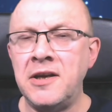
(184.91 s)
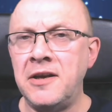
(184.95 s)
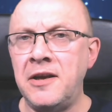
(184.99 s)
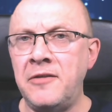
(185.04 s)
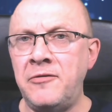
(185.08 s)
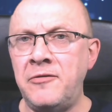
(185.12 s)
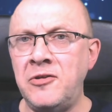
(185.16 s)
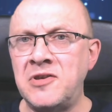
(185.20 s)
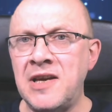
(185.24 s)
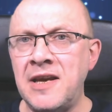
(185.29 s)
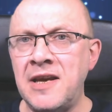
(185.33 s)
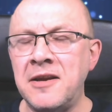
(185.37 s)

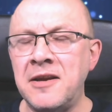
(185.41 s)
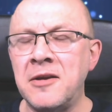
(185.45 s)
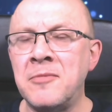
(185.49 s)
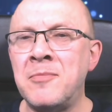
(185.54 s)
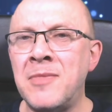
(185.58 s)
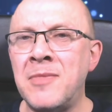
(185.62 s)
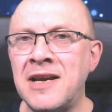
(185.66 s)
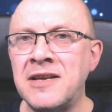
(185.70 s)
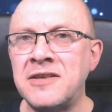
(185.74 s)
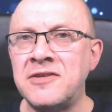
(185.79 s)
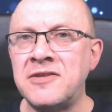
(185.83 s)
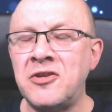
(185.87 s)
If you take a
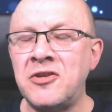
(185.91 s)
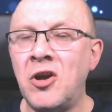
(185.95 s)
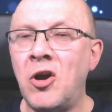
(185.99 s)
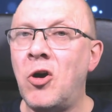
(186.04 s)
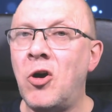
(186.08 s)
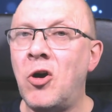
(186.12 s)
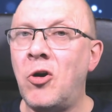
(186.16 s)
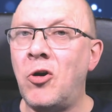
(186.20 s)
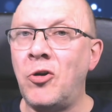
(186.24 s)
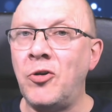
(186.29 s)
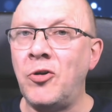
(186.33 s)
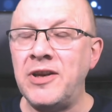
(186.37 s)
mass
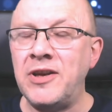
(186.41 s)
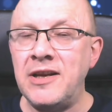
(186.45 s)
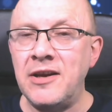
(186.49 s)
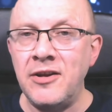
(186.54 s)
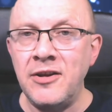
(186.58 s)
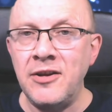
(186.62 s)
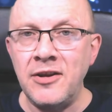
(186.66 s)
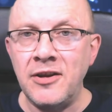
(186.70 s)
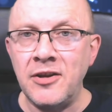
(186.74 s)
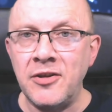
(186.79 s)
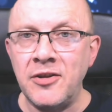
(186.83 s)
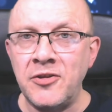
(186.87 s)
on the
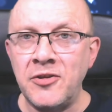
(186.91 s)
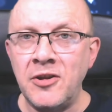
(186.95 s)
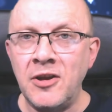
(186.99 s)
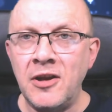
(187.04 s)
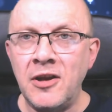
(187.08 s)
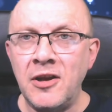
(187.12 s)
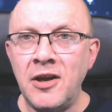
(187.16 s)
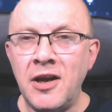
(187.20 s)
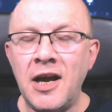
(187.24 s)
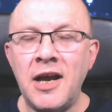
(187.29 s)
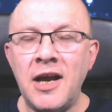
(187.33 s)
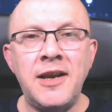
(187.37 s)
Earth
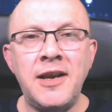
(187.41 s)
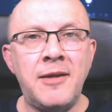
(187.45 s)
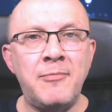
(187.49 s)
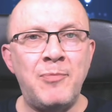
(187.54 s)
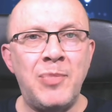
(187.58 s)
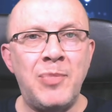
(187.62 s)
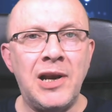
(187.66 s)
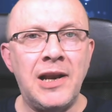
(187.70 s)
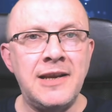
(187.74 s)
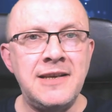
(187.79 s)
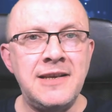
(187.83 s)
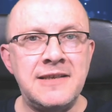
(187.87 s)
and then
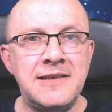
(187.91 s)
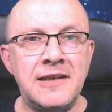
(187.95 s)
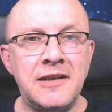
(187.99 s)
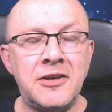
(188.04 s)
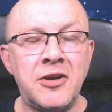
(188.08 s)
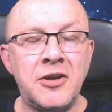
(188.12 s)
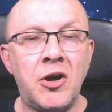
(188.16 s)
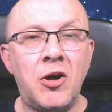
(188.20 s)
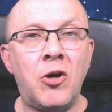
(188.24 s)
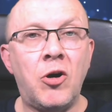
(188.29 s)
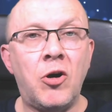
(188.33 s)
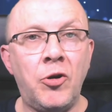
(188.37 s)
place
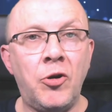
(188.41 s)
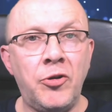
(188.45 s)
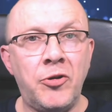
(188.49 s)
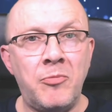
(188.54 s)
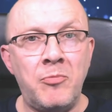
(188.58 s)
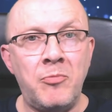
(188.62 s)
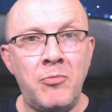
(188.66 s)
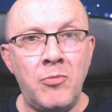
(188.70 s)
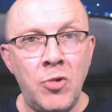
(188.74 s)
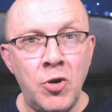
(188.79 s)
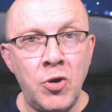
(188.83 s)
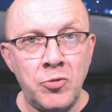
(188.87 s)
it on the
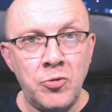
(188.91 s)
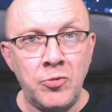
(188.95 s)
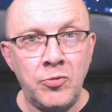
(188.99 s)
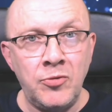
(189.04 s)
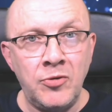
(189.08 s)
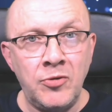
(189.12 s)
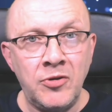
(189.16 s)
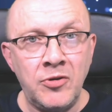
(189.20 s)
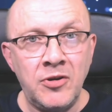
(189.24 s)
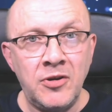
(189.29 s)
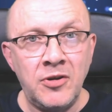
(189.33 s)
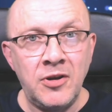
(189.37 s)

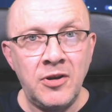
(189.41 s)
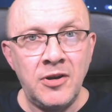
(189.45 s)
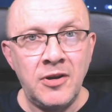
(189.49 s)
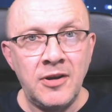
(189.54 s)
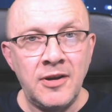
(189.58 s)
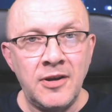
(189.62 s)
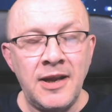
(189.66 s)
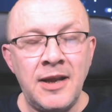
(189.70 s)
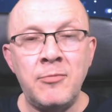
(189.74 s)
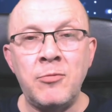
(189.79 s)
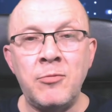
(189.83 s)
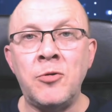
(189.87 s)
moon,
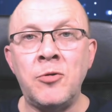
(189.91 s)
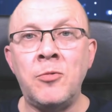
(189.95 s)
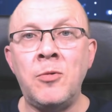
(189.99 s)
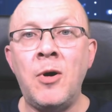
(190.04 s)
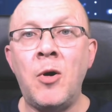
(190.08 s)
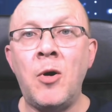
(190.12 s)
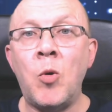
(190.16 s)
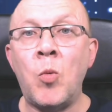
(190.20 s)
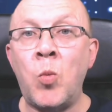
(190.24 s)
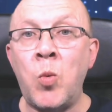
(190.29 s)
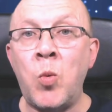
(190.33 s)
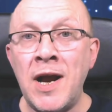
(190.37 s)
it
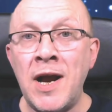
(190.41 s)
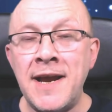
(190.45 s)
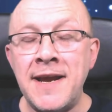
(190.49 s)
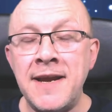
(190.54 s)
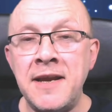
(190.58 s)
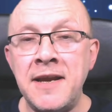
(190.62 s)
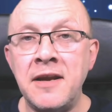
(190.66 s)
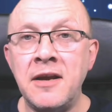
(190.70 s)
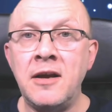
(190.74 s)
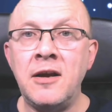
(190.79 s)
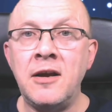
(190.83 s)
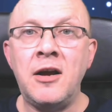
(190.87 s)
will
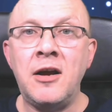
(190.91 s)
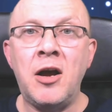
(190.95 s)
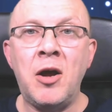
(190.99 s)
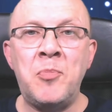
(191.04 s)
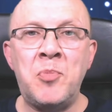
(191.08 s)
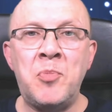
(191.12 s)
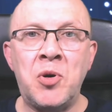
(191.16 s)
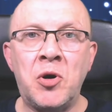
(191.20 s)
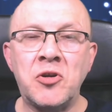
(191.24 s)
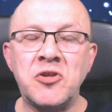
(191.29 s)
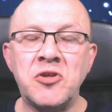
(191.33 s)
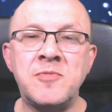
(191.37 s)
weigh
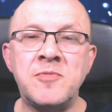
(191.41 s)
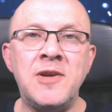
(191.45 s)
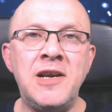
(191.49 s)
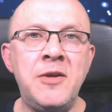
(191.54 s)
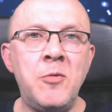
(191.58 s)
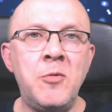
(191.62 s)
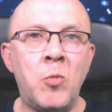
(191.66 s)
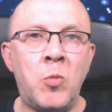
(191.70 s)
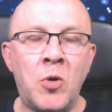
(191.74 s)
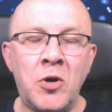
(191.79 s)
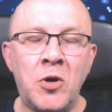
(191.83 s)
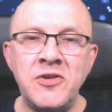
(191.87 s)

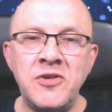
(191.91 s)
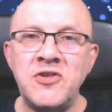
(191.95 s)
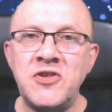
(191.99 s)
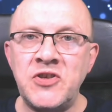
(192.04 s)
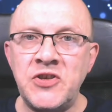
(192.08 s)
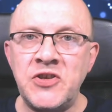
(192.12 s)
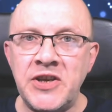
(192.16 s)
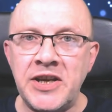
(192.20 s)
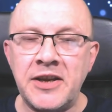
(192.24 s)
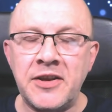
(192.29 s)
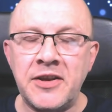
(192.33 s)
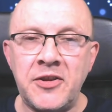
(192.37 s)
approximately
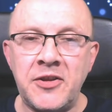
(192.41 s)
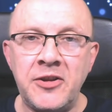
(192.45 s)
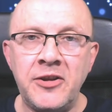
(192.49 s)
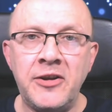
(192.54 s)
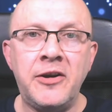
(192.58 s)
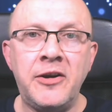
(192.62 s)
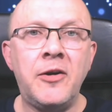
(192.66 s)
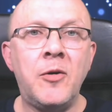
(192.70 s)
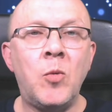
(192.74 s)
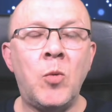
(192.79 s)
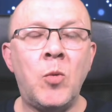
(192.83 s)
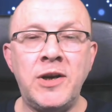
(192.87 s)
1/6
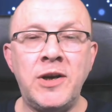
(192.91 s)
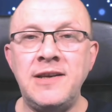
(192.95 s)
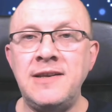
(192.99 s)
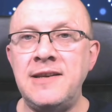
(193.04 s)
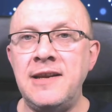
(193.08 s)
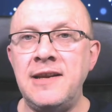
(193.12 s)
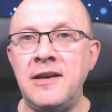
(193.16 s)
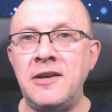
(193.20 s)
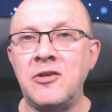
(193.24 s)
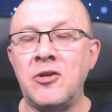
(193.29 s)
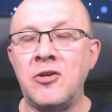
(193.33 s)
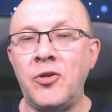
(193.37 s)
what it
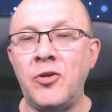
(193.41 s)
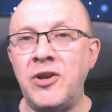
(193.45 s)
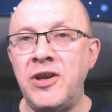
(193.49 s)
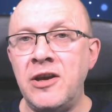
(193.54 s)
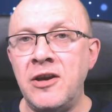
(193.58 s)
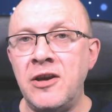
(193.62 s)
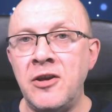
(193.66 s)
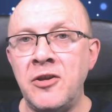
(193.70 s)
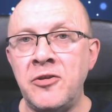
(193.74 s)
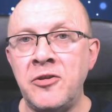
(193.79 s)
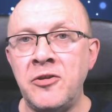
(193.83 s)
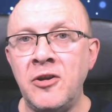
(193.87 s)
did on
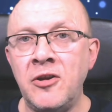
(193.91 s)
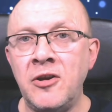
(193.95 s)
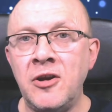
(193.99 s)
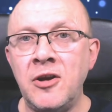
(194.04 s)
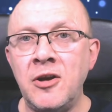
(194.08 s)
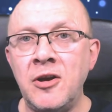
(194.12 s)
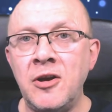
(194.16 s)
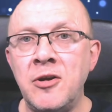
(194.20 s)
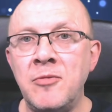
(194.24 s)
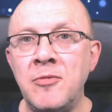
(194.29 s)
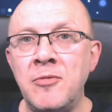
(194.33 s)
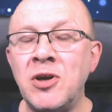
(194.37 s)
the Earth
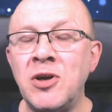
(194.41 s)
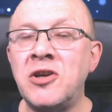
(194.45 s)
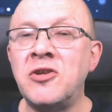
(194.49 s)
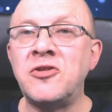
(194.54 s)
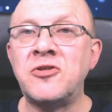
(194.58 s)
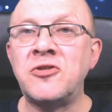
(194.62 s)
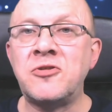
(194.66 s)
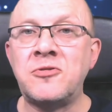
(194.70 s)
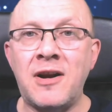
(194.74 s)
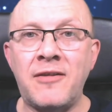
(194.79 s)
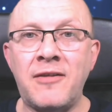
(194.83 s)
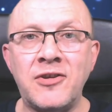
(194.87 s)

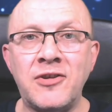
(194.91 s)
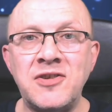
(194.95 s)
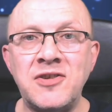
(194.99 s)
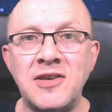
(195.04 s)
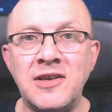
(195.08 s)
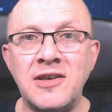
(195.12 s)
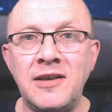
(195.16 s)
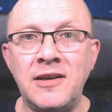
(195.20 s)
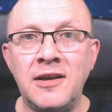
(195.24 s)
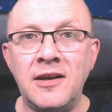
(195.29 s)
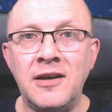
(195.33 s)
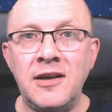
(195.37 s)
because
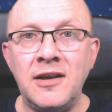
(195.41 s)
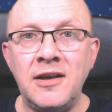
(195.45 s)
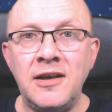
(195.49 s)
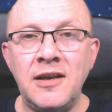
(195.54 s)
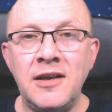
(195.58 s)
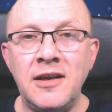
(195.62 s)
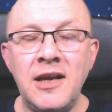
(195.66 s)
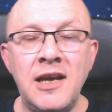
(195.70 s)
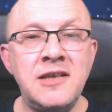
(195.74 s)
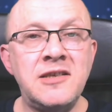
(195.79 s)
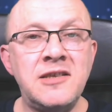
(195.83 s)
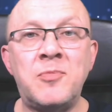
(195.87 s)
gravity
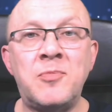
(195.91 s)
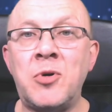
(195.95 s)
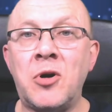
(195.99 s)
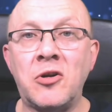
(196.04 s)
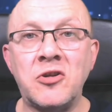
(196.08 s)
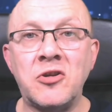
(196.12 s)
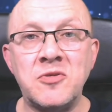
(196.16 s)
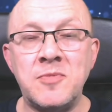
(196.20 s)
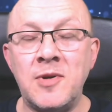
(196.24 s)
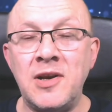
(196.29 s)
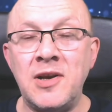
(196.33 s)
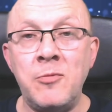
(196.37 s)
is
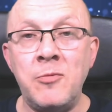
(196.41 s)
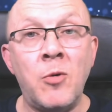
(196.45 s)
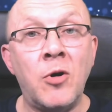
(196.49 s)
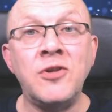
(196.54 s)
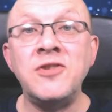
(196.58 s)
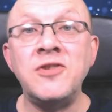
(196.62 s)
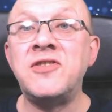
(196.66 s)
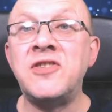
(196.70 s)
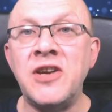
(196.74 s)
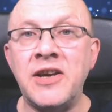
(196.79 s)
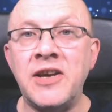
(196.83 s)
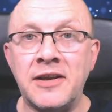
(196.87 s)
approximately
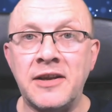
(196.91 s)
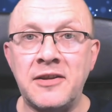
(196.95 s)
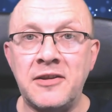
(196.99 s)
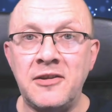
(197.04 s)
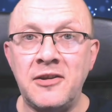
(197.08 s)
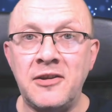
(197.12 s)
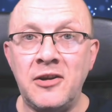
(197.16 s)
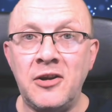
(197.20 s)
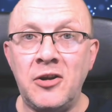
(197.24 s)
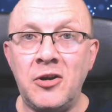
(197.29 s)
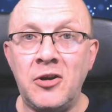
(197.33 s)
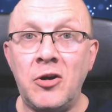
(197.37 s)
1/6
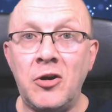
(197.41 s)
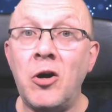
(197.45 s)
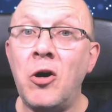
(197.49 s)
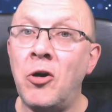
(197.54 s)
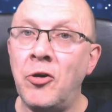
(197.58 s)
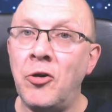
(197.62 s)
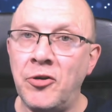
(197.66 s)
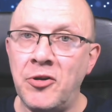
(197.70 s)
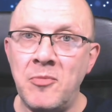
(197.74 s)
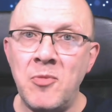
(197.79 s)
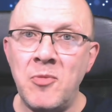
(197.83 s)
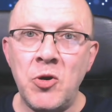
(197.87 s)

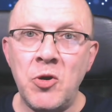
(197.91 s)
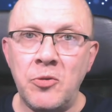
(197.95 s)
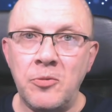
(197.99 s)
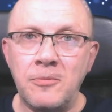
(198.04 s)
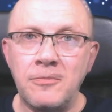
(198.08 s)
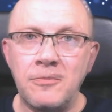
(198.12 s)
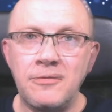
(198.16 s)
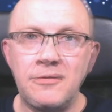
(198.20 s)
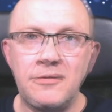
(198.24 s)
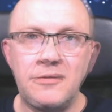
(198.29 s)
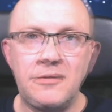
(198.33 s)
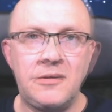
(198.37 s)
on the
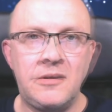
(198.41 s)
moon.